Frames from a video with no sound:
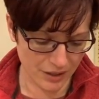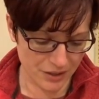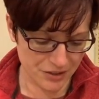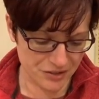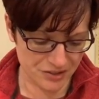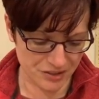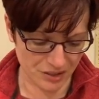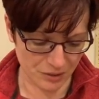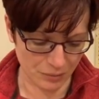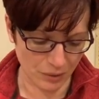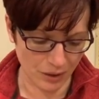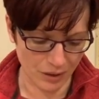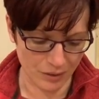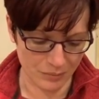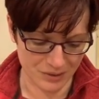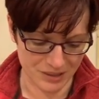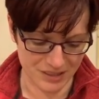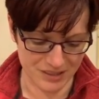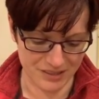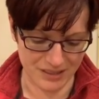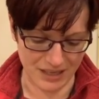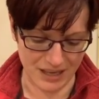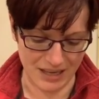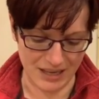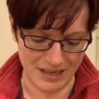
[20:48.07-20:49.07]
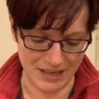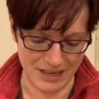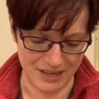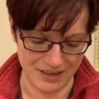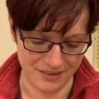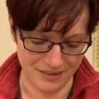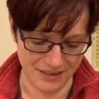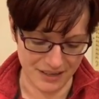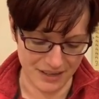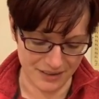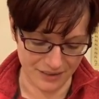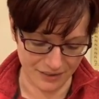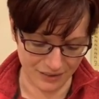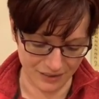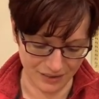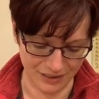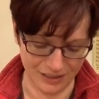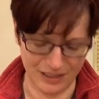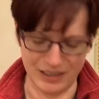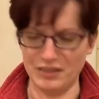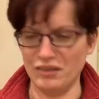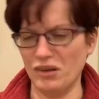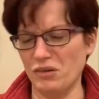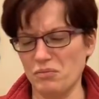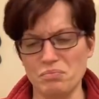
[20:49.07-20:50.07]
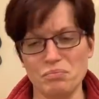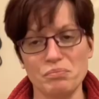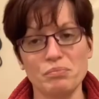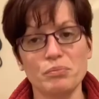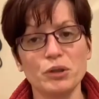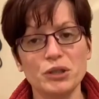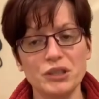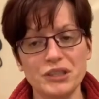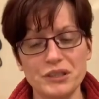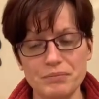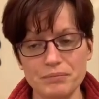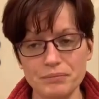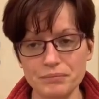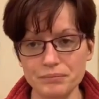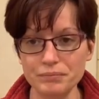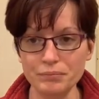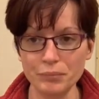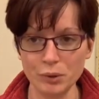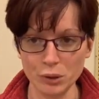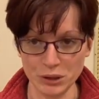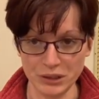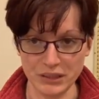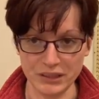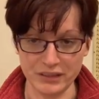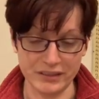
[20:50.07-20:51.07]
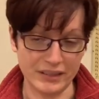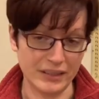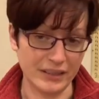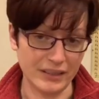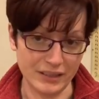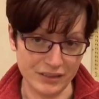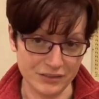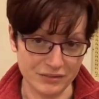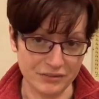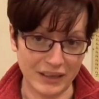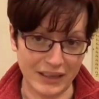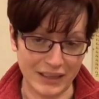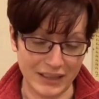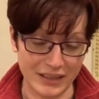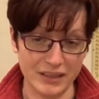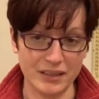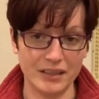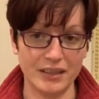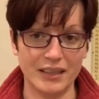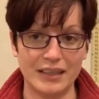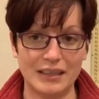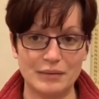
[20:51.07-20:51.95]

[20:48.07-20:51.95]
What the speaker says: So what I would say is either budgie seed is fine.